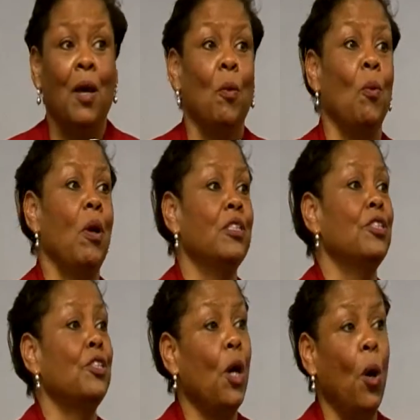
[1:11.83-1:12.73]

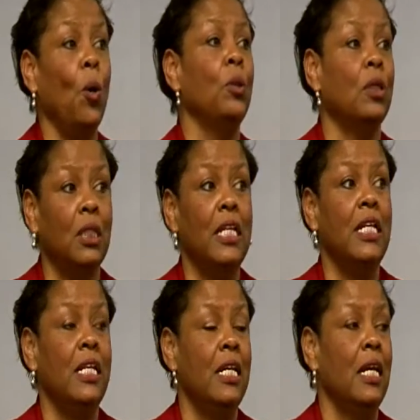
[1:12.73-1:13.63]
was
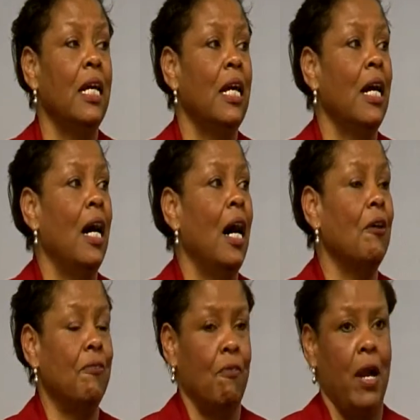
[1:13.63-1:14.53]
totally
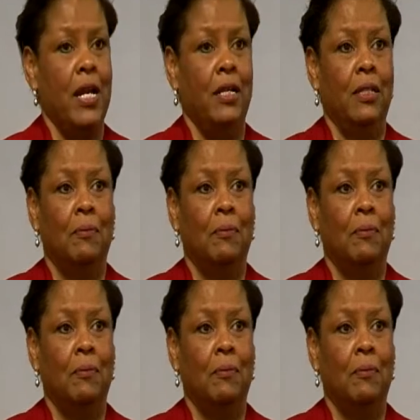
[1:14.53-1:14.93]
afraid.